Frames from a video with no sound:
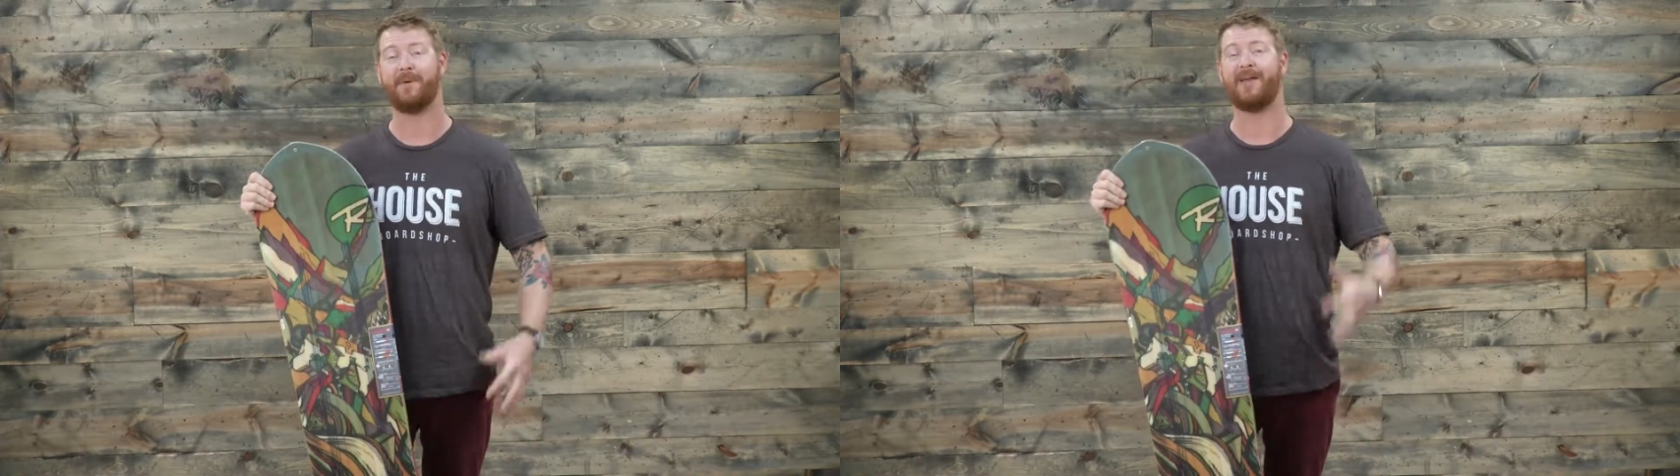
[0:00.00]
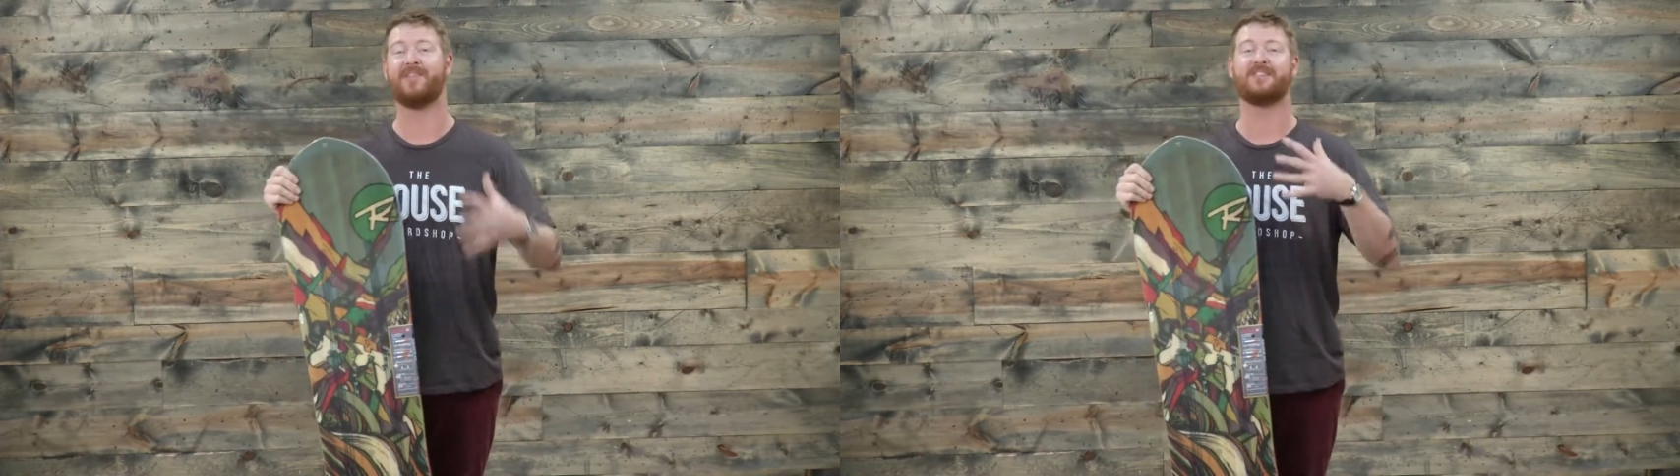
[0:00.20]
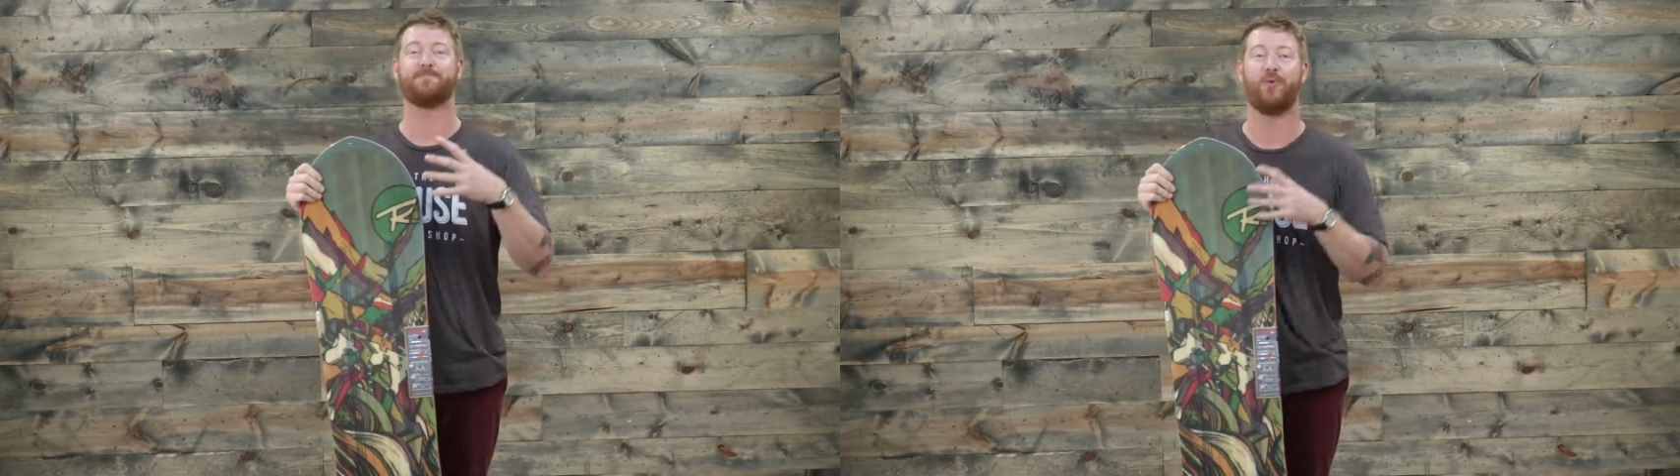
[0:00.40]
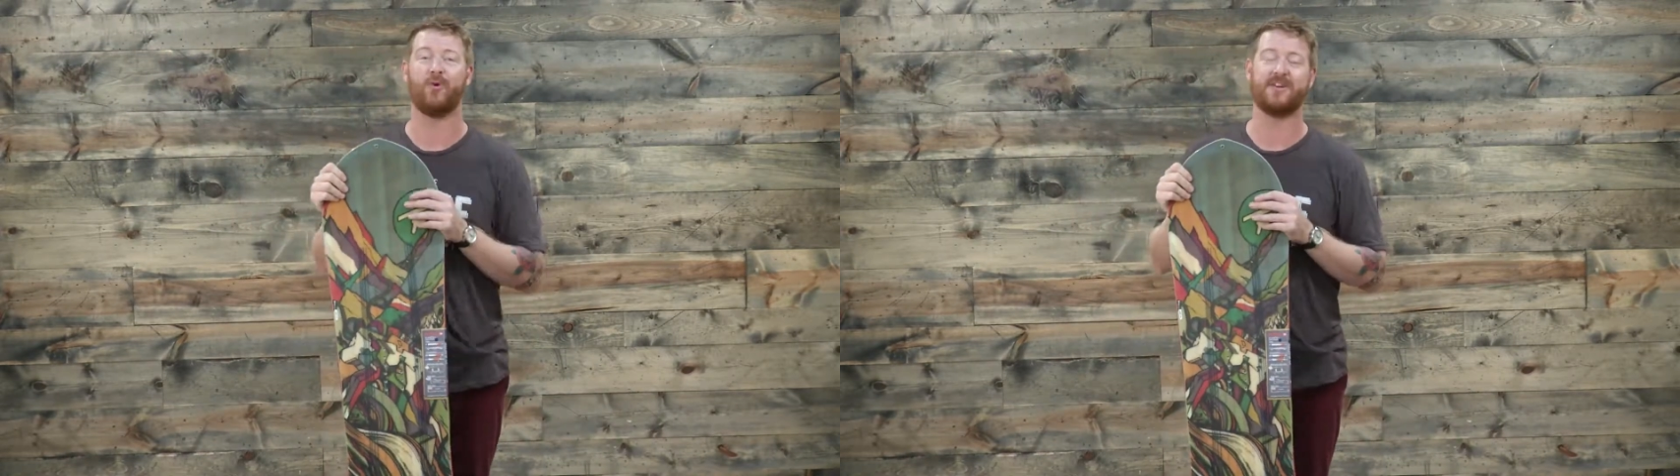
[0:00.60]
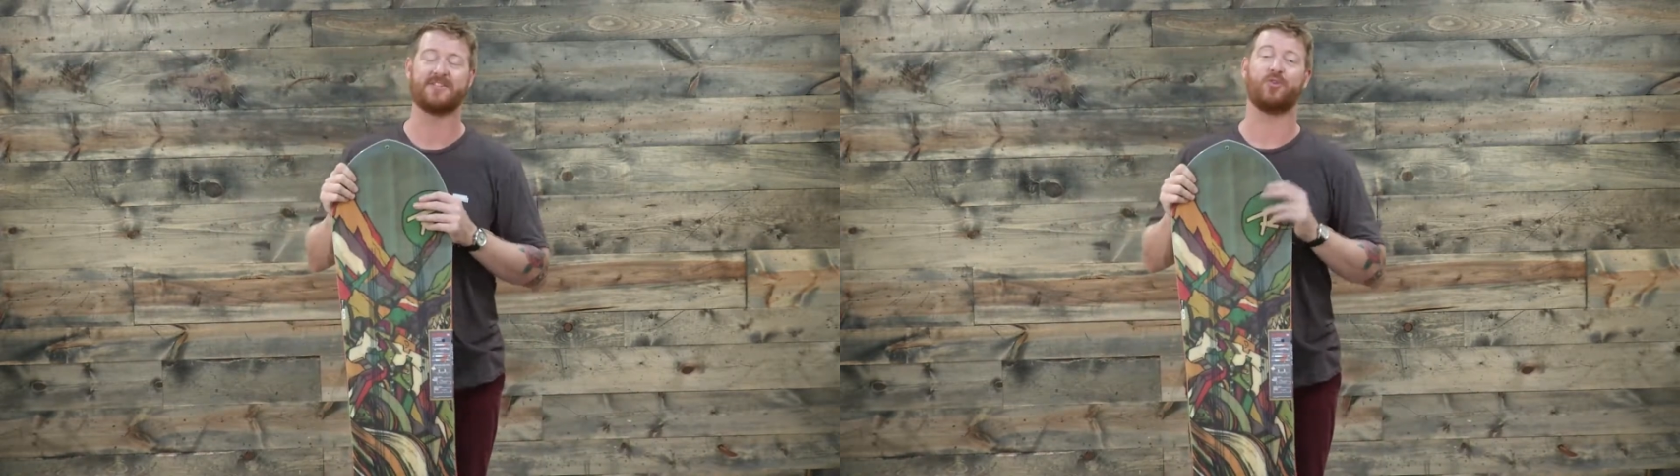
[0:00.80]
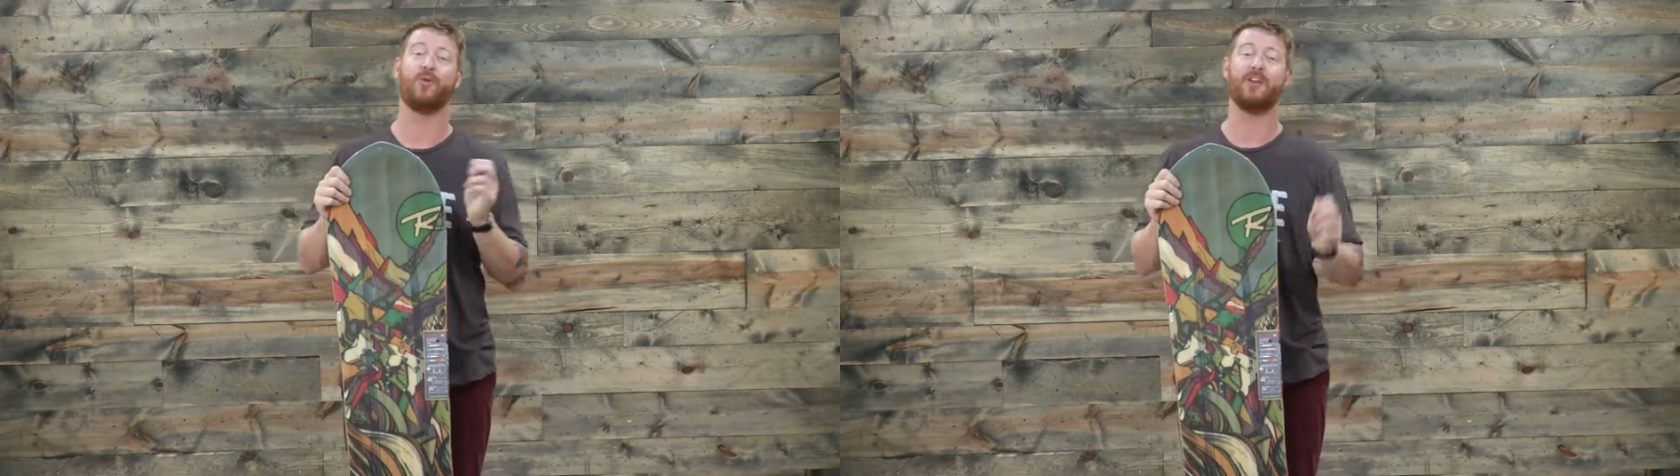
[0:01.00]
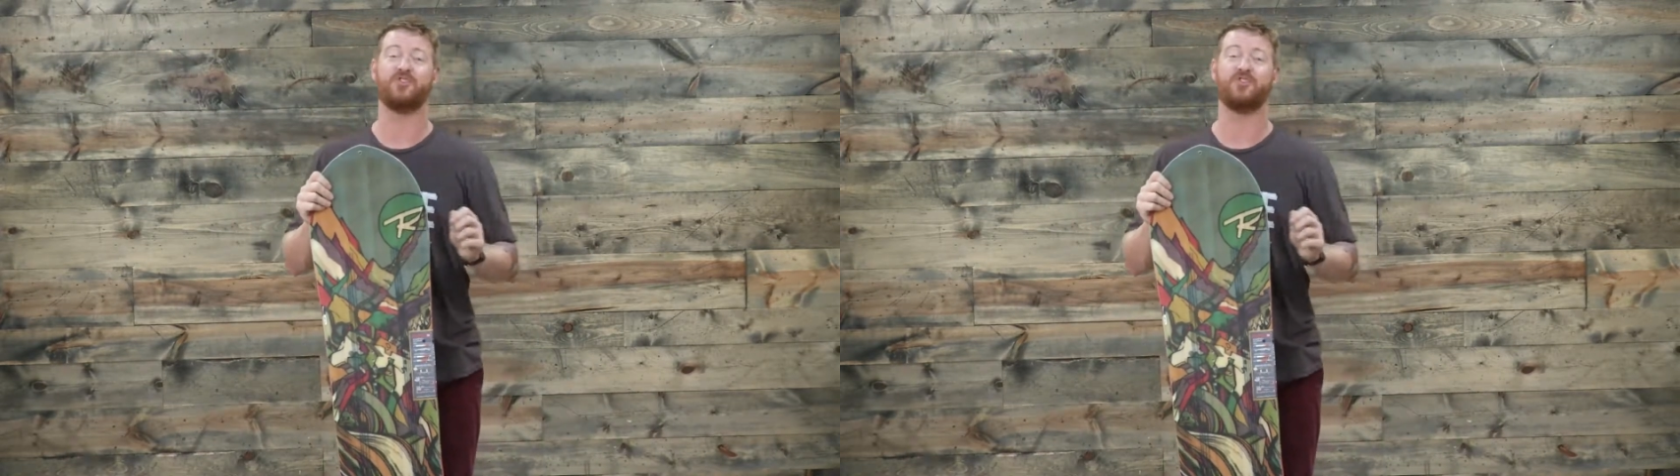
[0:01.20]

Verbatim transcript: and this board does a great